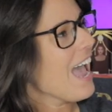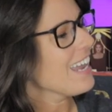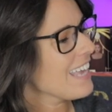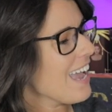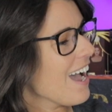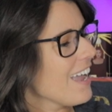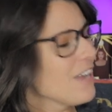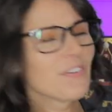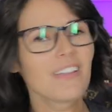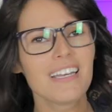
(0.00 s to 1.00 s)
And yeah,
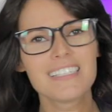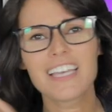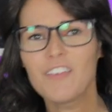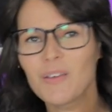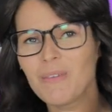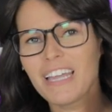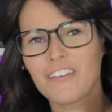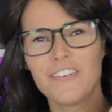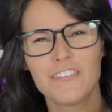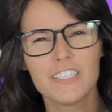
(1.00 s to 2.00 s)
it really is giving me
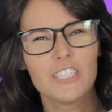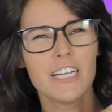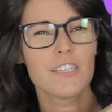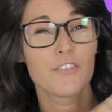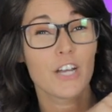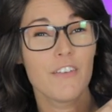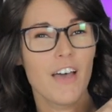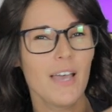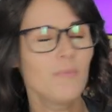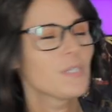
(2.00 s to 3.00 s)
like 50 Shades of Grey
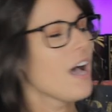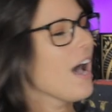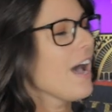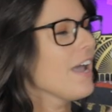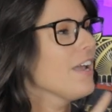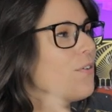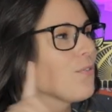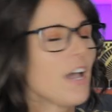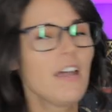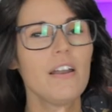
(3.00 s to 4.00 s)
vibes. I
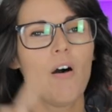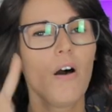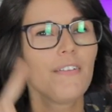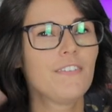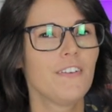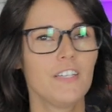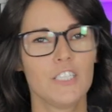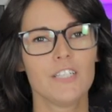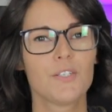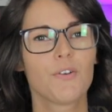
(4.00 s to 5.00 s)
read all the 50
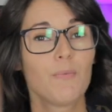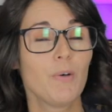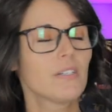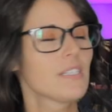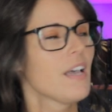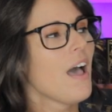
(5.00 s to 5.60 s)
Shades of Grey books.